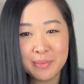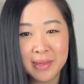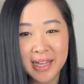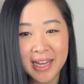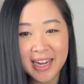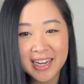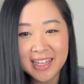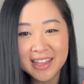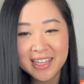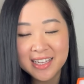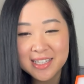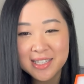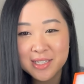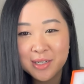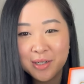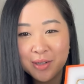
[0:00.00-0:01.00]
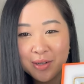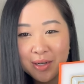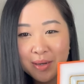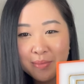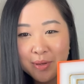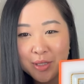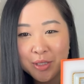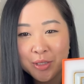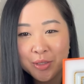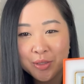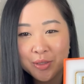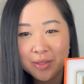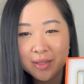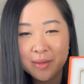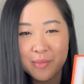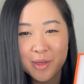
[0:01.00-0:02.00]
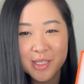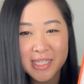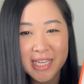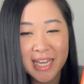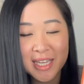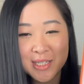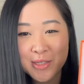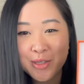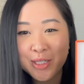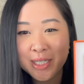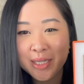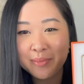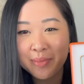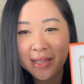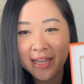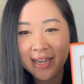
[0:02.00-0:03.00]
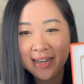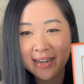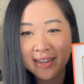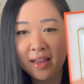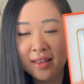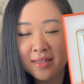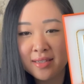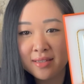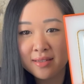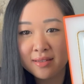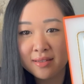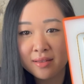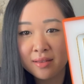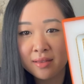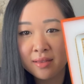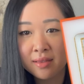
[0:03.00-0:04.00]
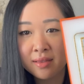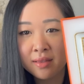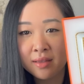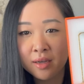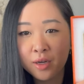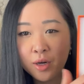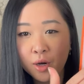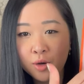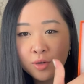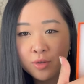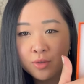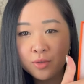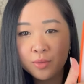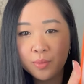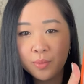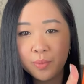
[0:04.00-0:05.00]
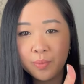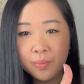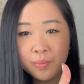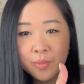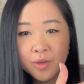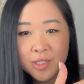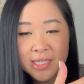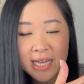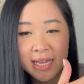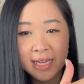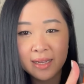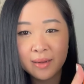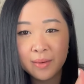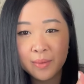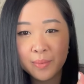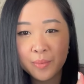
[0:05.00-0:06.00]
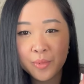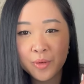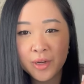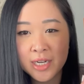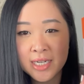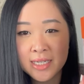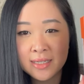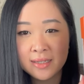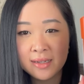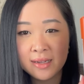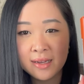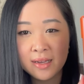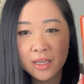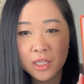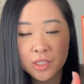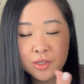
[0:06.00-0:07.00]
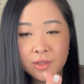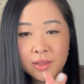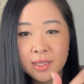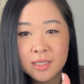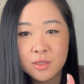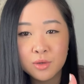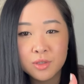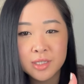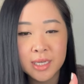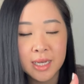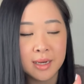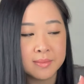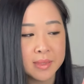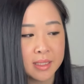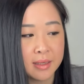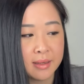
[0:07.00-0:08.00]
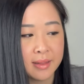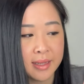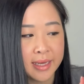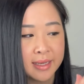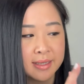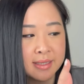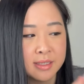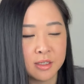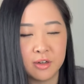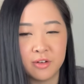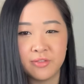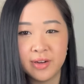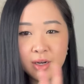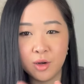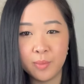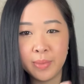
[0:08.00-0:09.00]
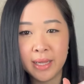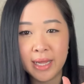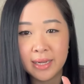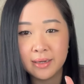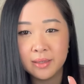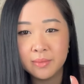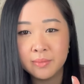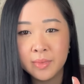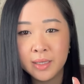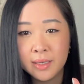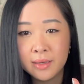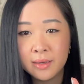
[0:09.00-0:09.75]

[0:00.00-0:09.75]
Plate, I think it's called. I'm not sure. The Mosaique Sushi Plate. It's the gold mosaic print. So this also comes in like a silver or platinum